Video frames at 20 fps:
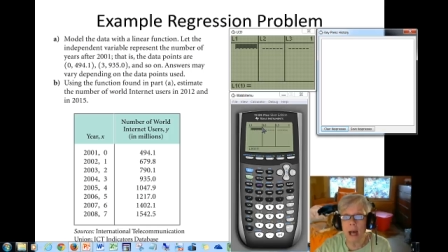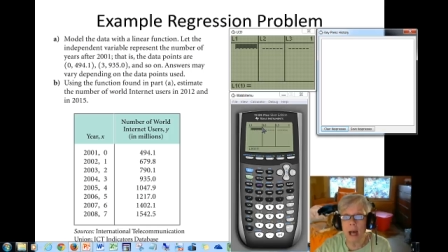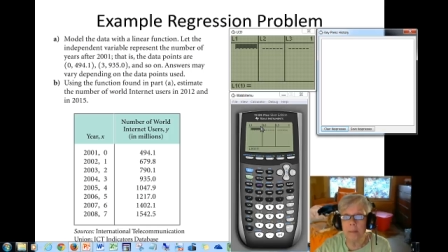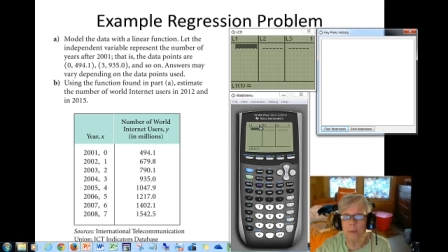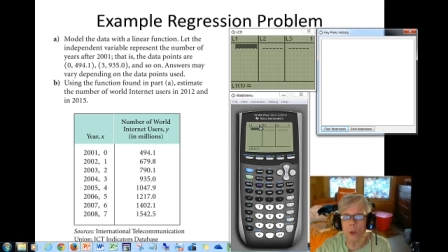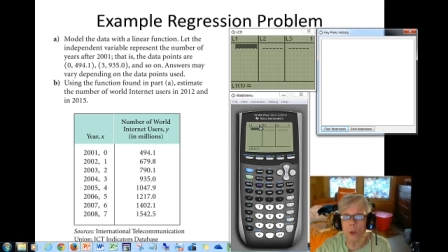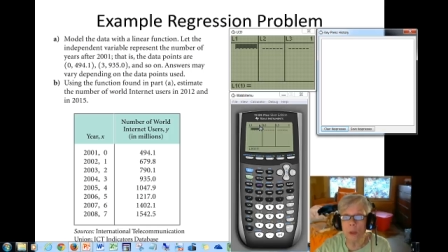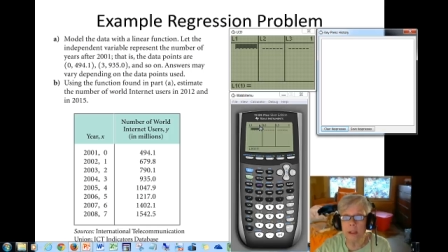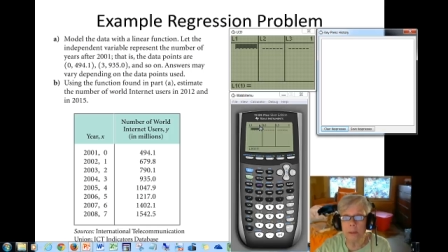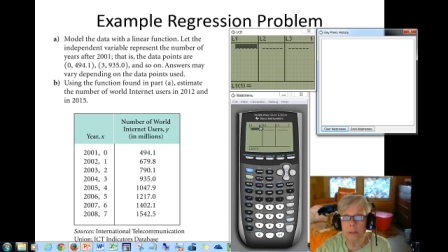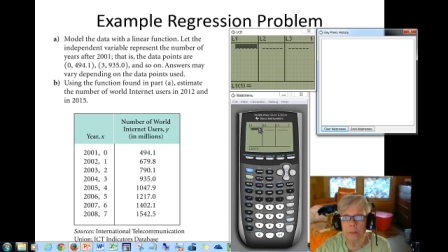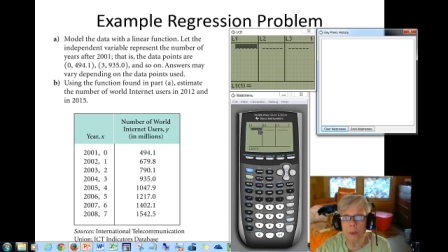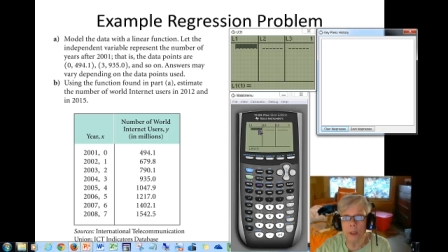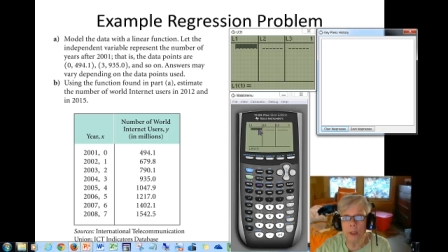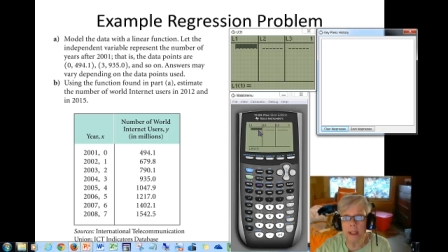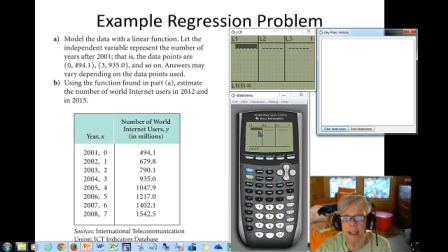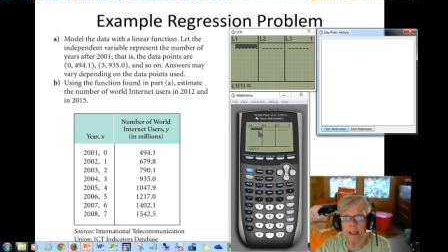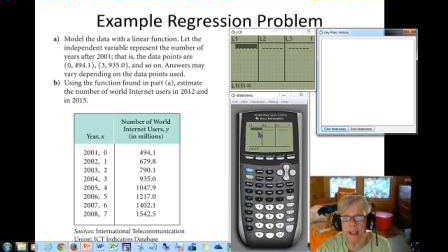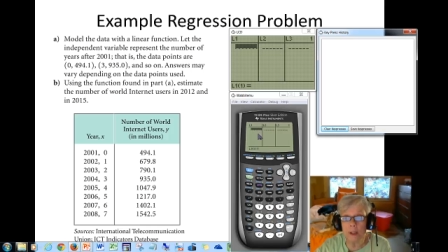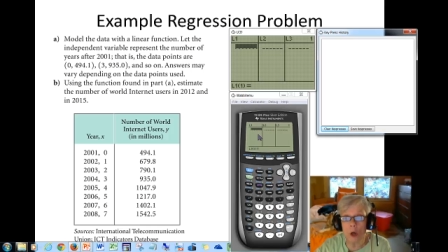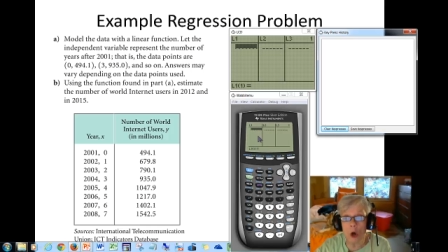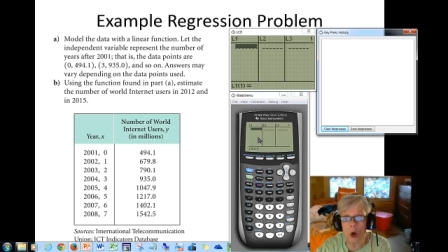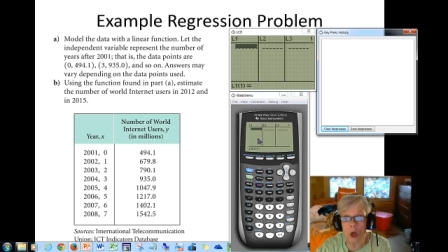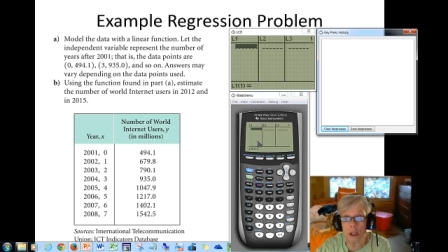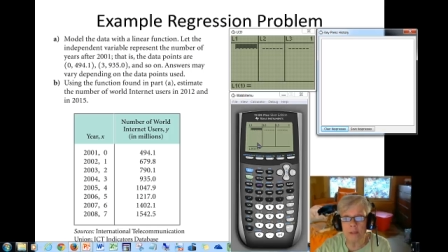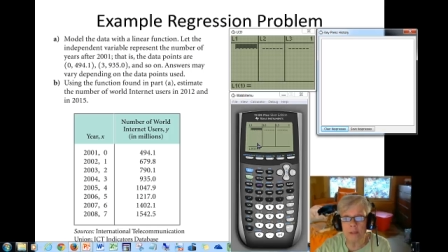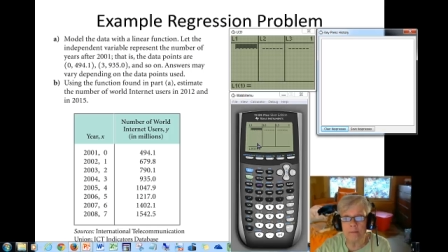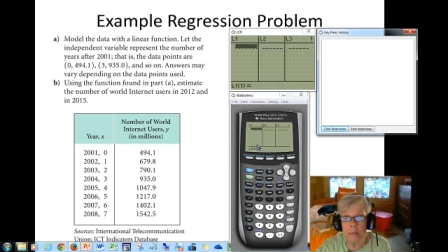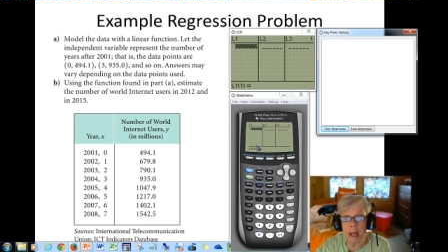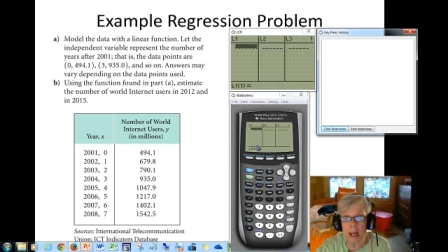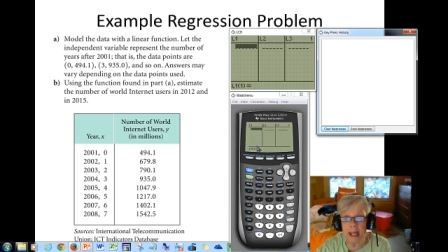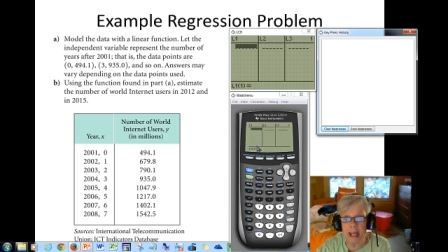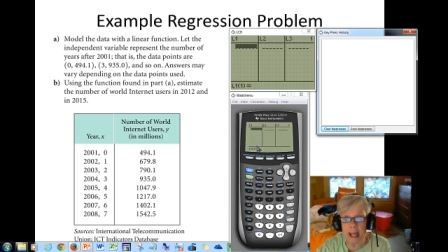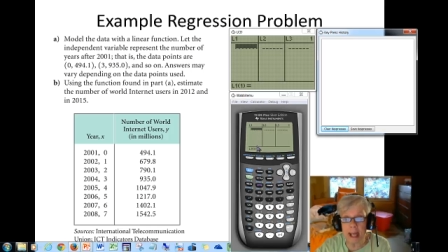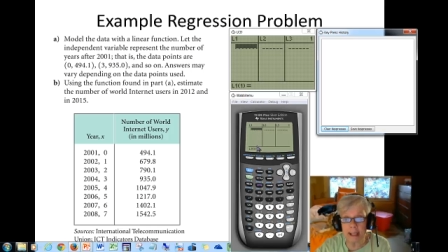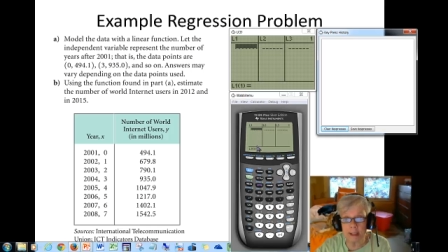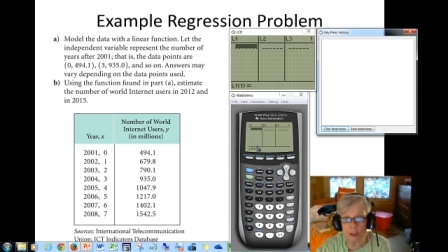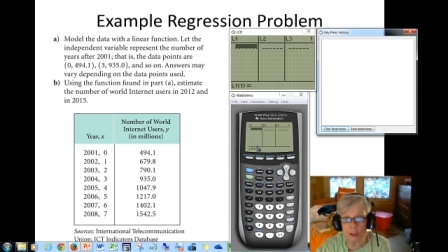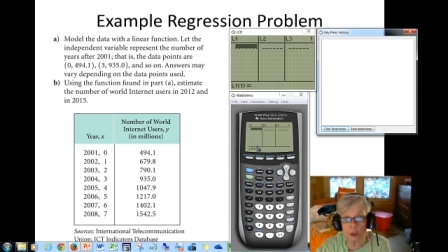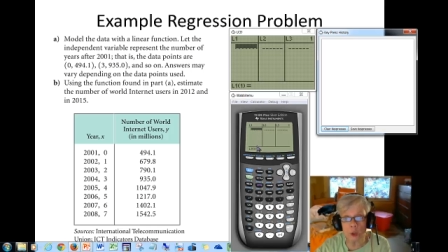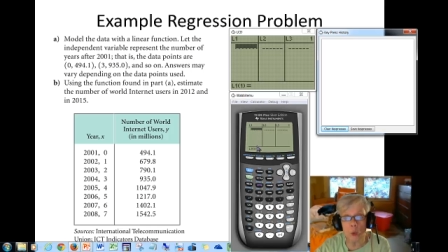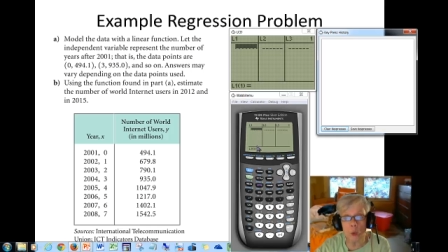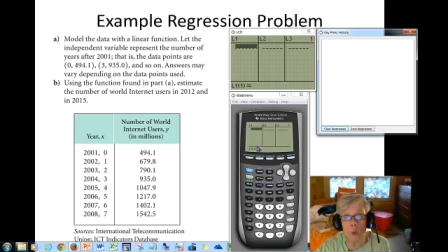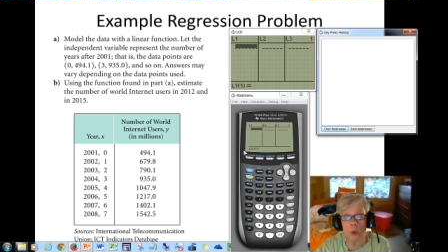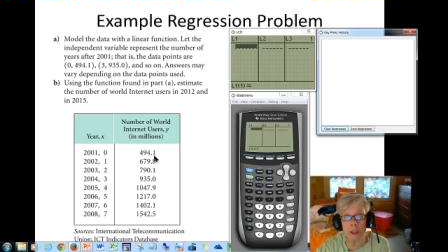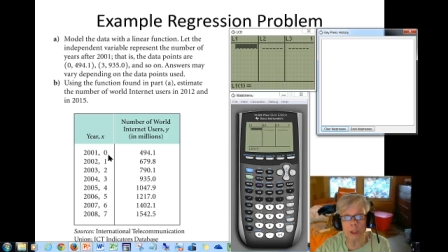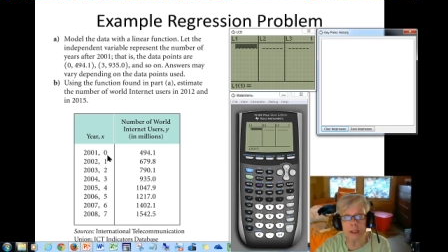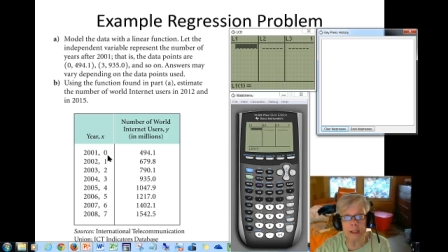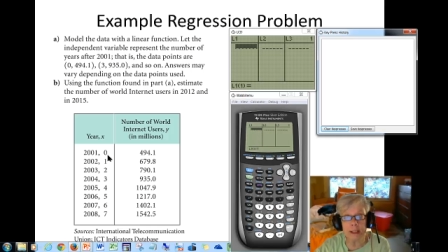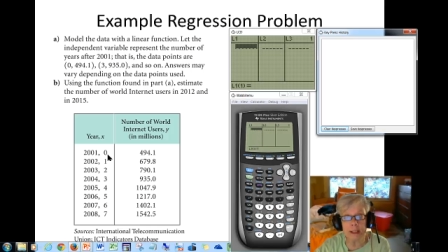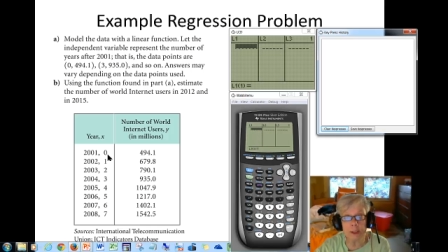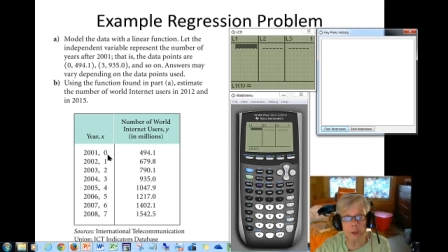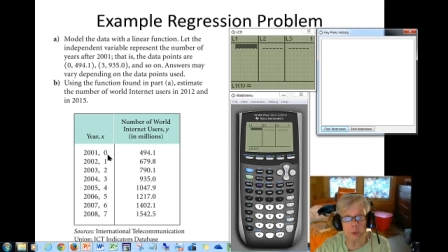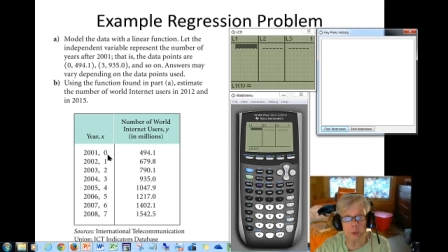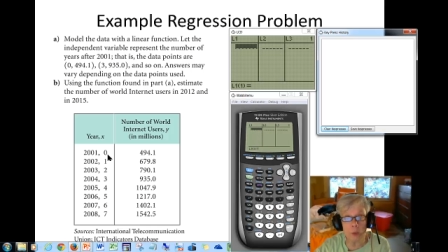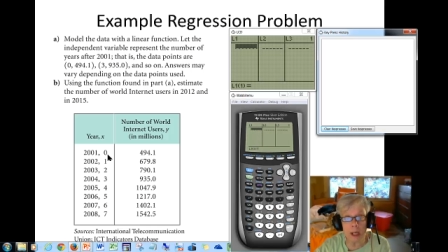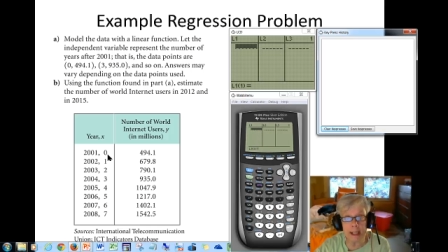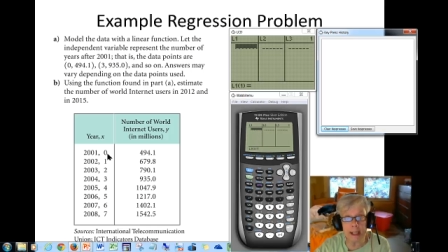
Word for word: I'm going to put in all of my X coordinates